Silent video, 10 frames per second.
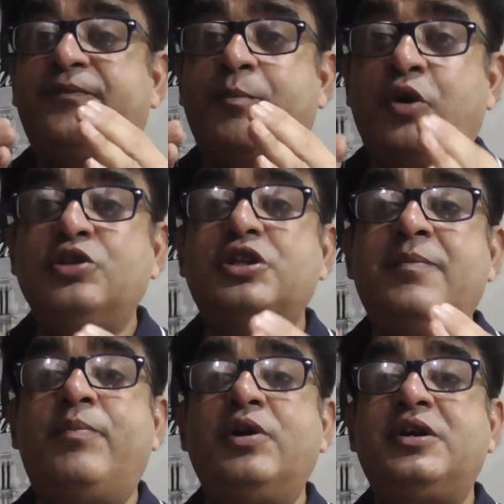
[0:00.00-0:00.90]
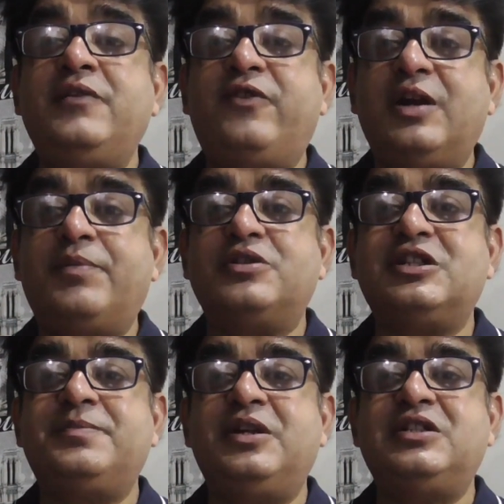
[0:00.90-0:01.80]
Most important for a
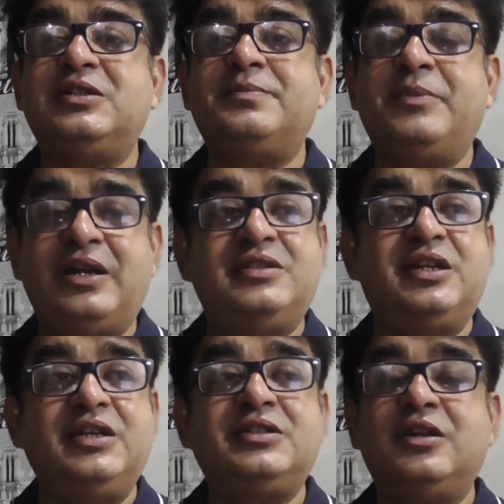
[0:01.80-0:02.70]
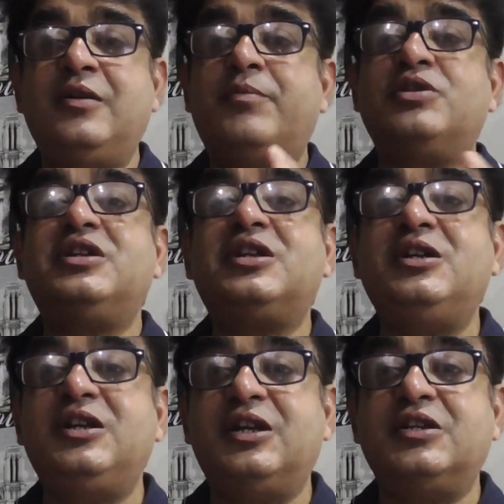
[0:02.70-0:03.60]
project manager is project
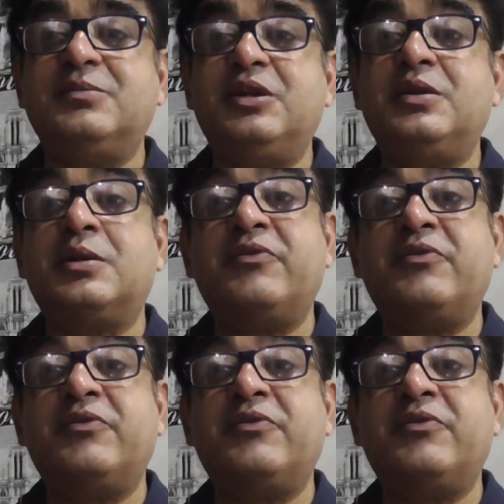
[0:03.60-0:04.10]
integration management.